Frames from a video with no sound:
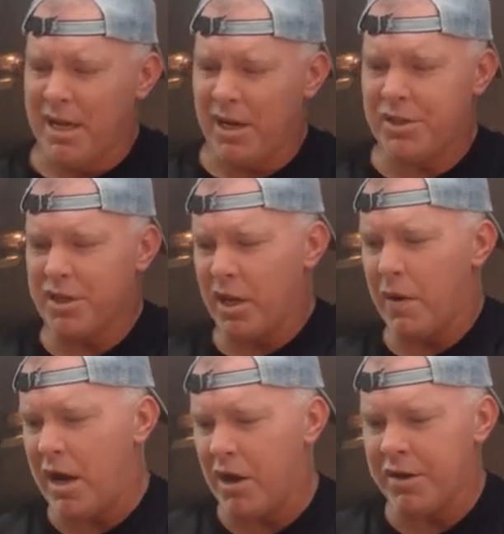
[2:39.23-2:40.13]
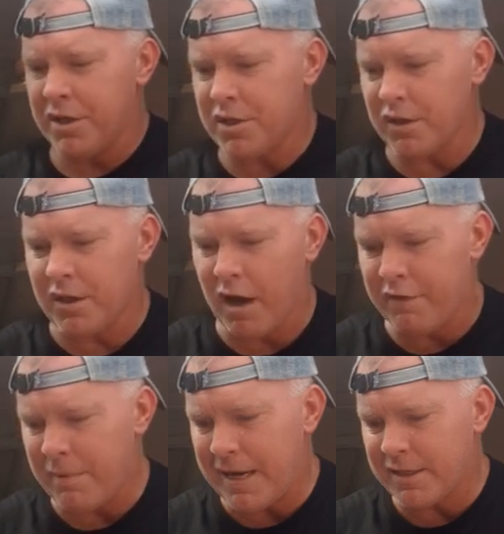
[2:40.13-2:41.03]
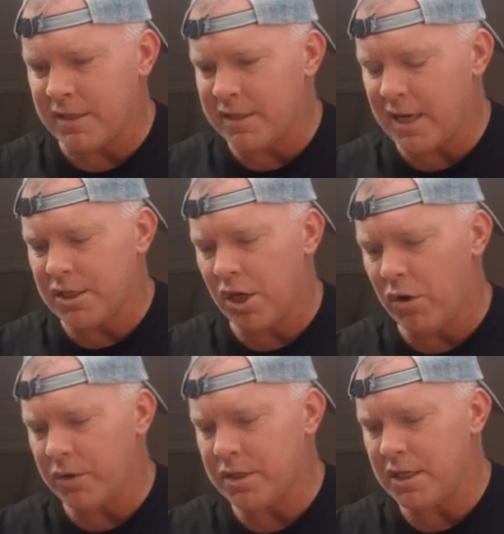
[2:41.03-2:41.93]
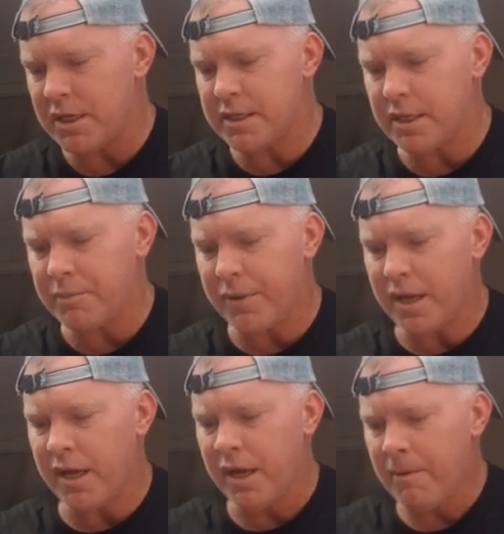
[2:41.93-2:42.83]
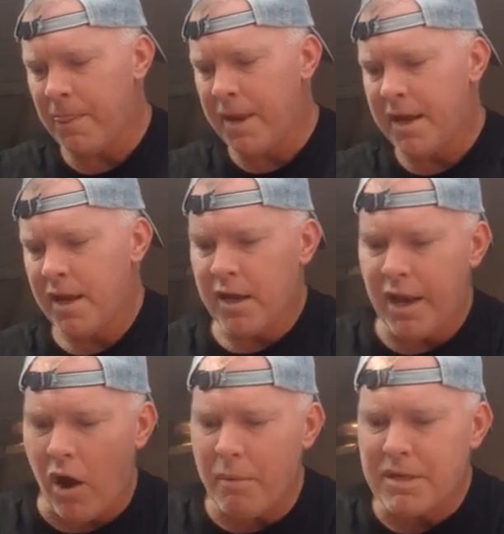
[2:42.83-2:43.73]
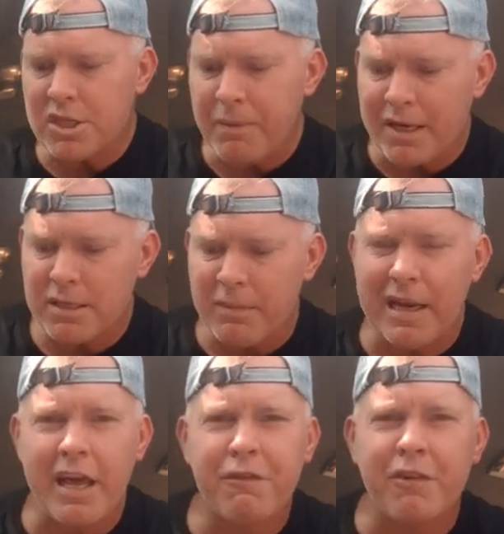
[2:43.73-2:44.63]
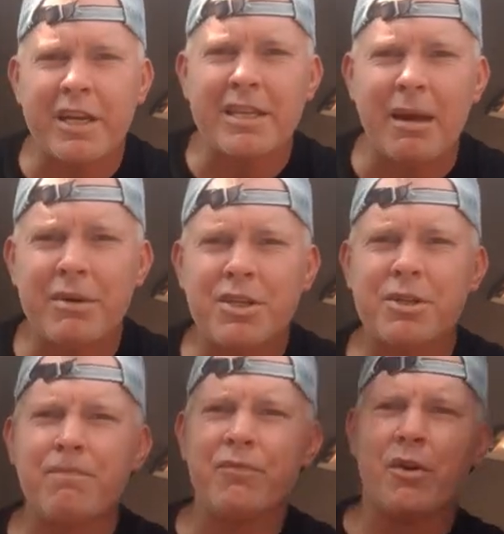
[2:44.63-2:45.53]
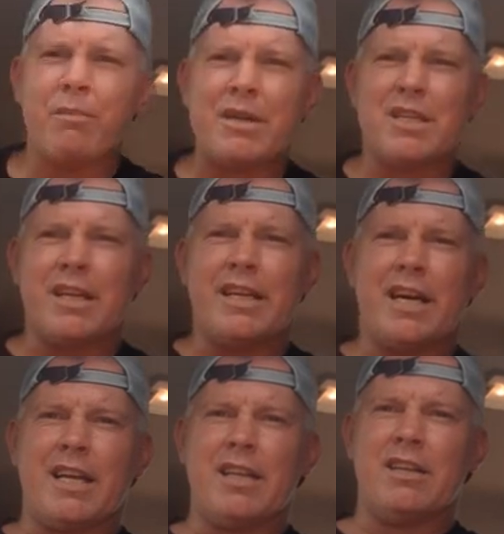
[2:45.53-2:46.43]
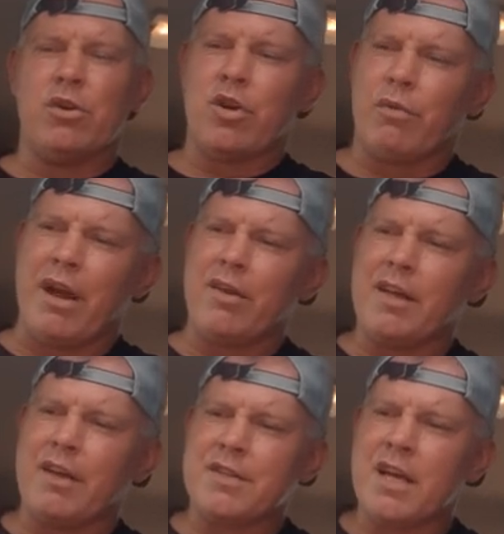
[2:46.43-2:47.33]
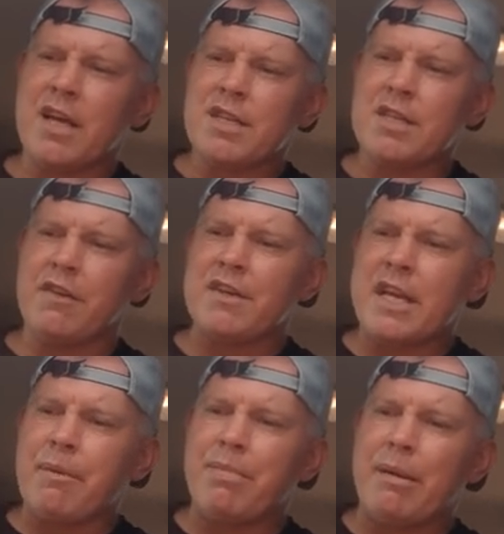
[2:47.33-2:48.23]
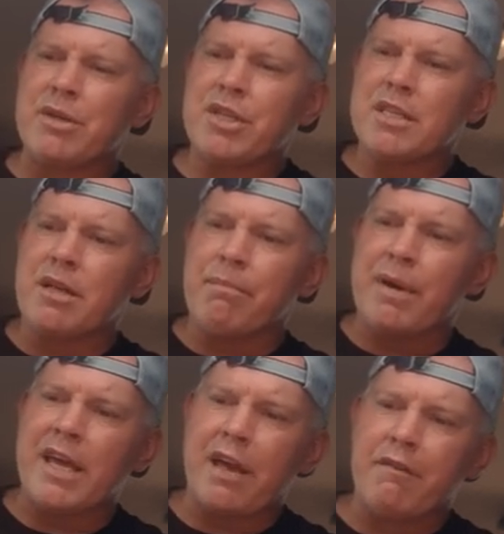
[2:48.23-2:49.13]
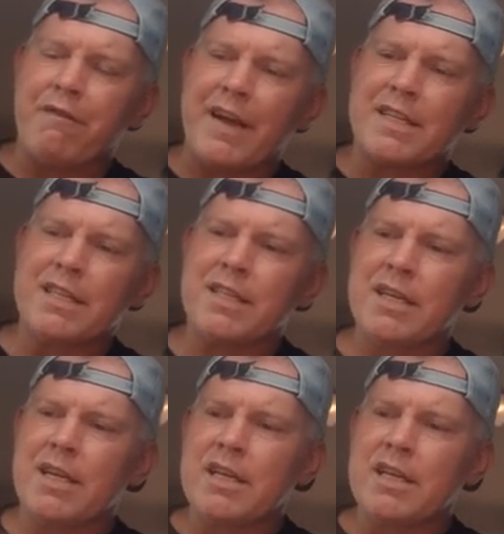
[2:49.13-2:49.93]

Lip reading: I used to go out and I used to cover my legs in Dettol and TCP. Now I'm inspecting my leg for any damage. So basically I look around it as see if there's any blemishes that may get infected.